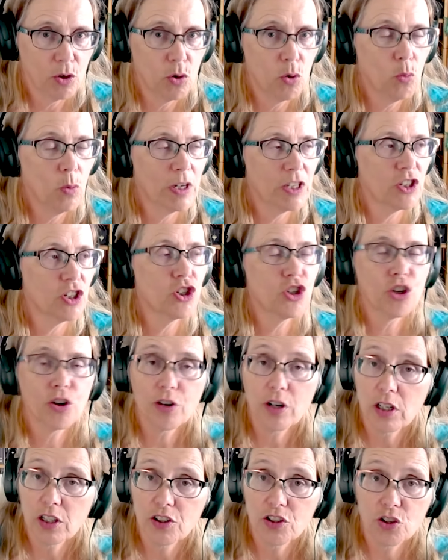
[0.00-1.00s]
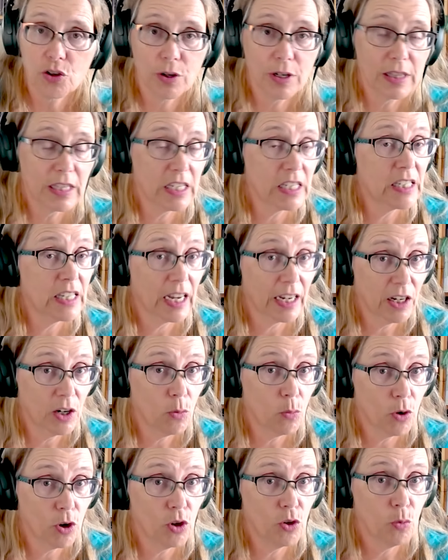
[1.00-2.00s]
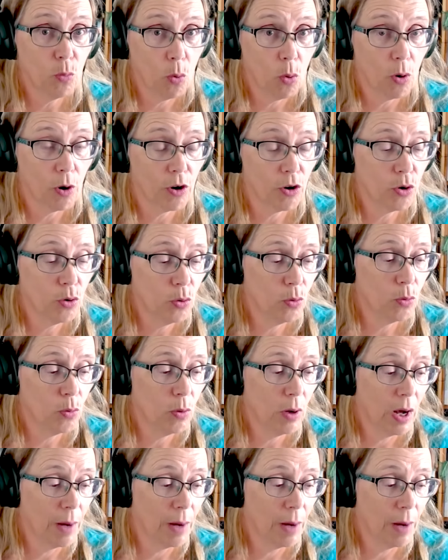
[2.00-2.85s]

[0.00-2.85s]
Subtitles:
who was a journalist during the Second World War, who,